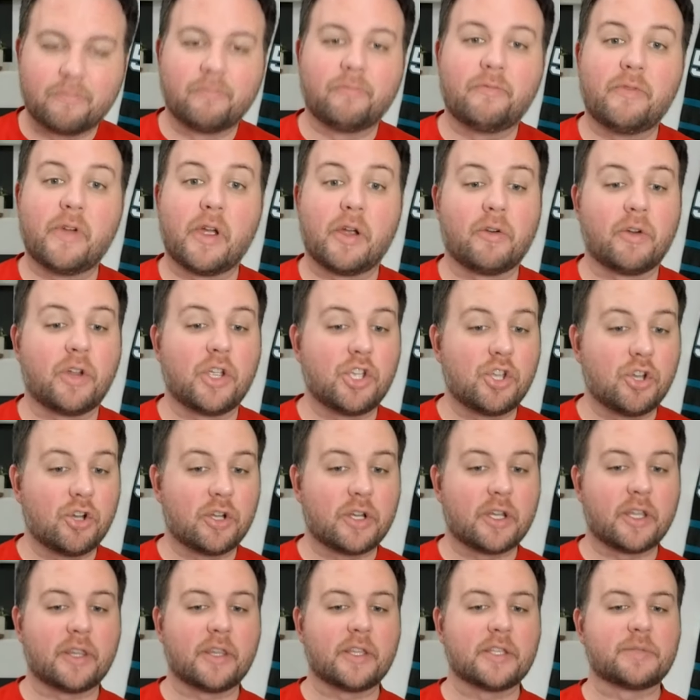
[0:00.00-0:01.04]
very good
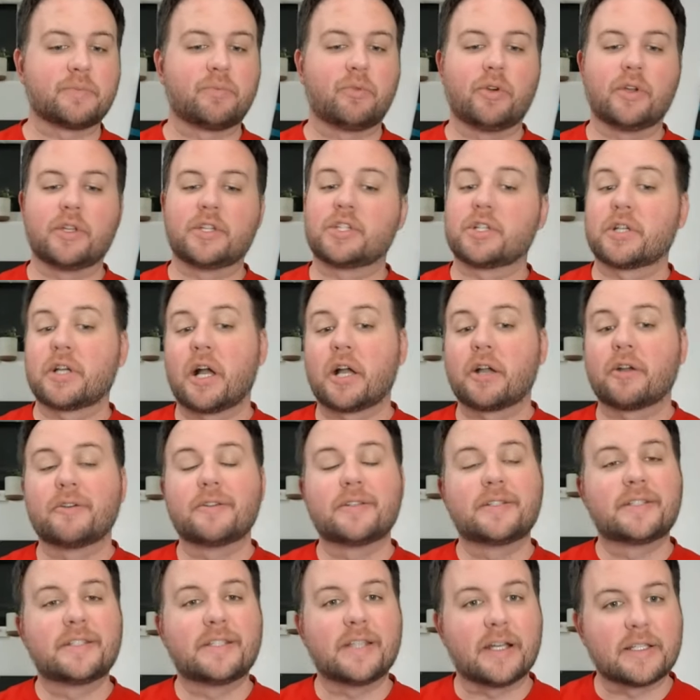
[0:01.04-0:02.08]
at this point. Chicago
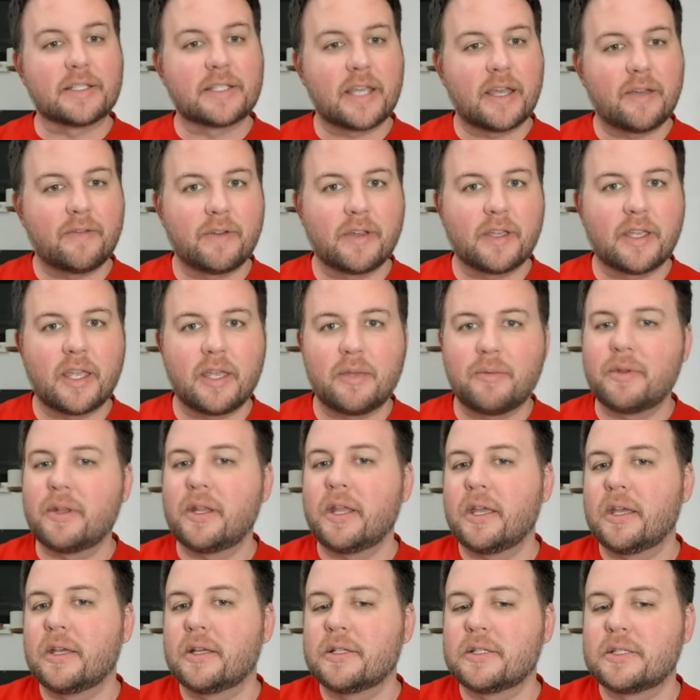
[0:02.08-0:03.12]
does have a game in
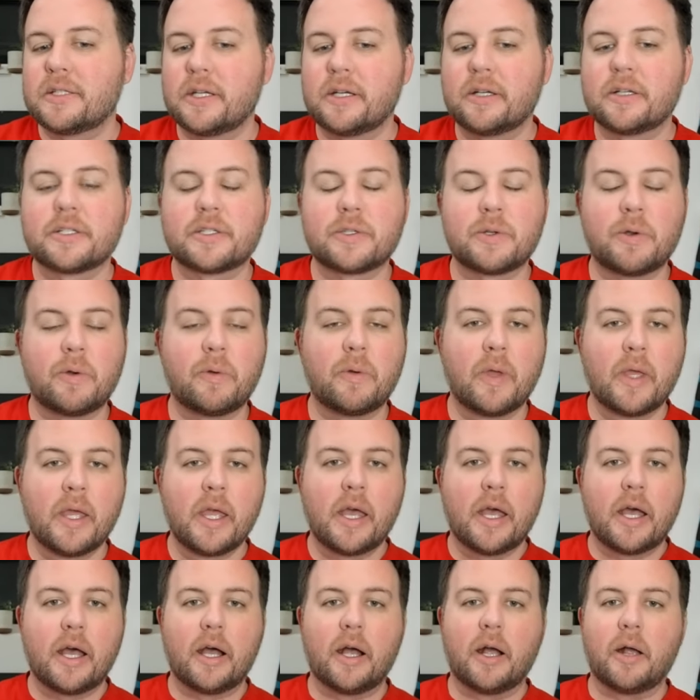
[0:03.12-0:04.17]
hand here. So
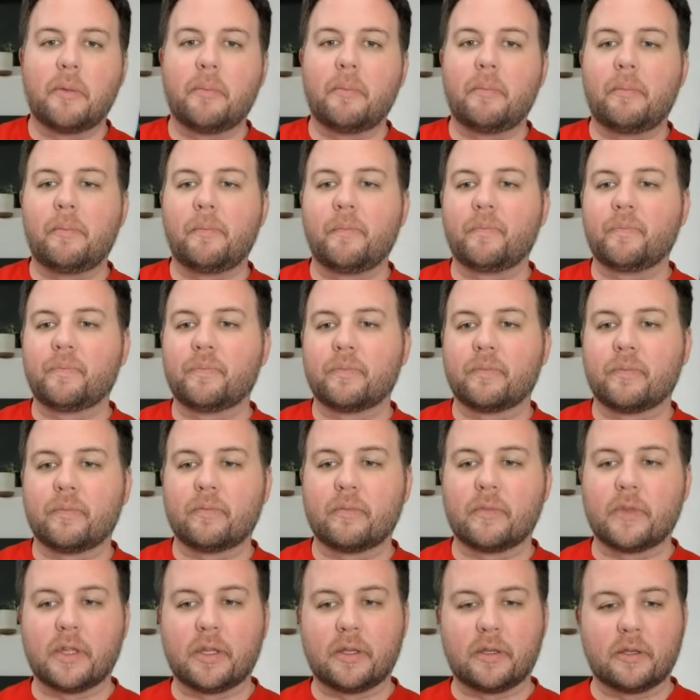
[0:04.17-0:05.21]

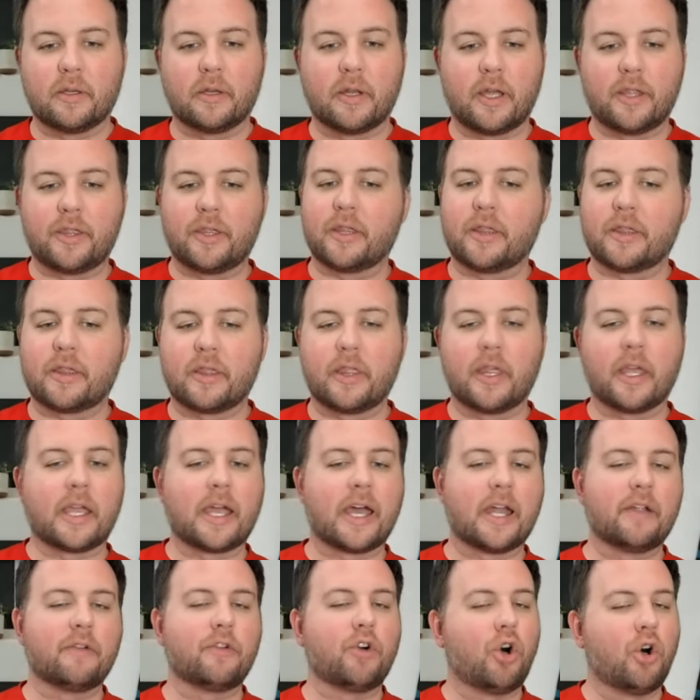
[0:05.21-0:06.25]
and I think they
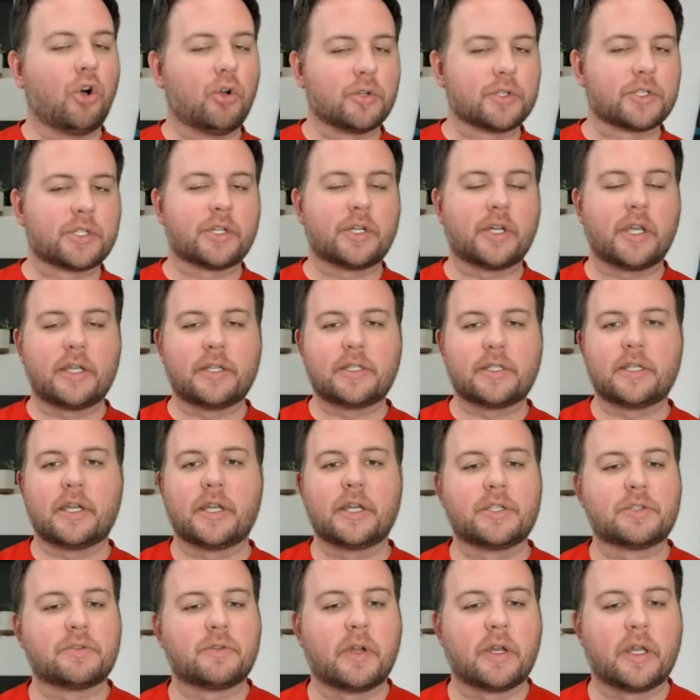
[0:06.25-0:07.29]
kind of alternate
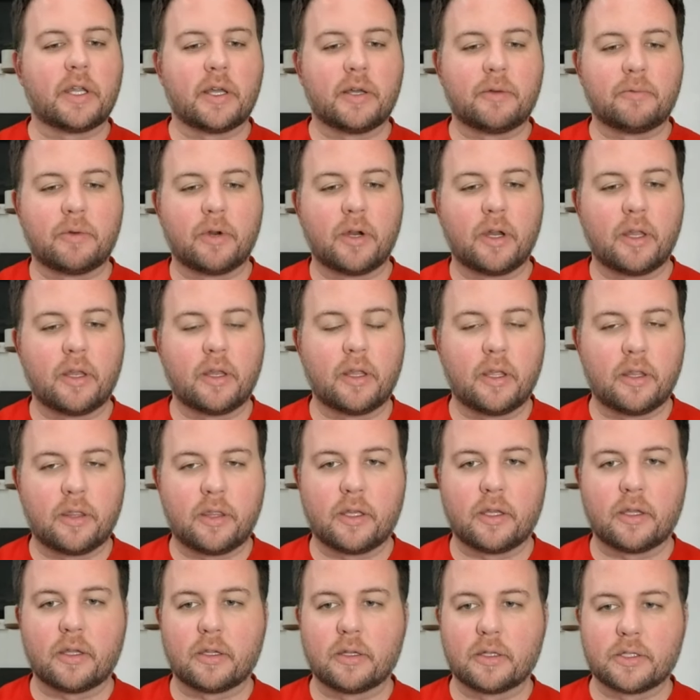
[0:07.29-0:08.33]
days right now, where I
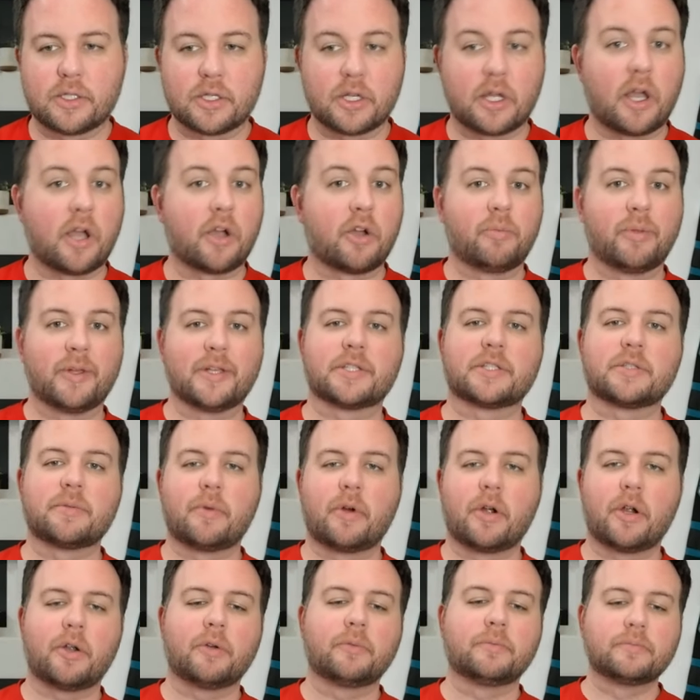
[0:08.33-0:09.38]
think Chicago plays
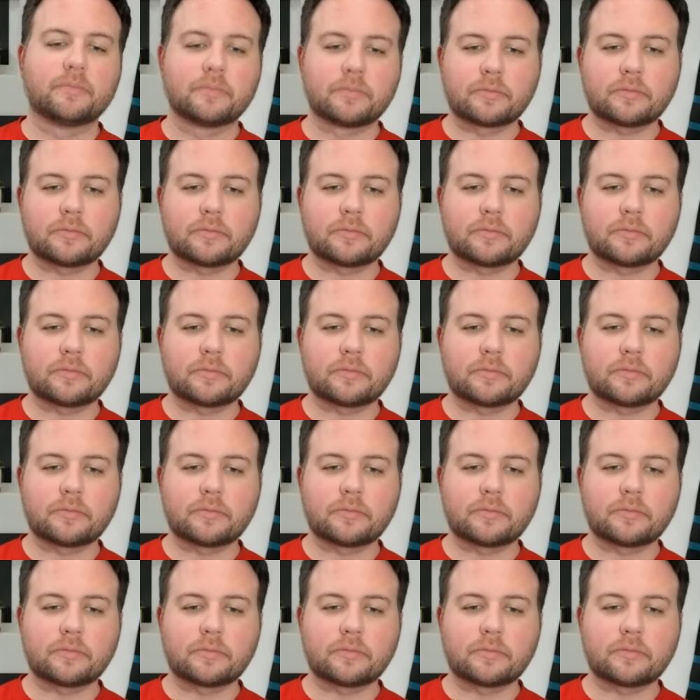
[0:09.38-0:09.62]
tomorrow.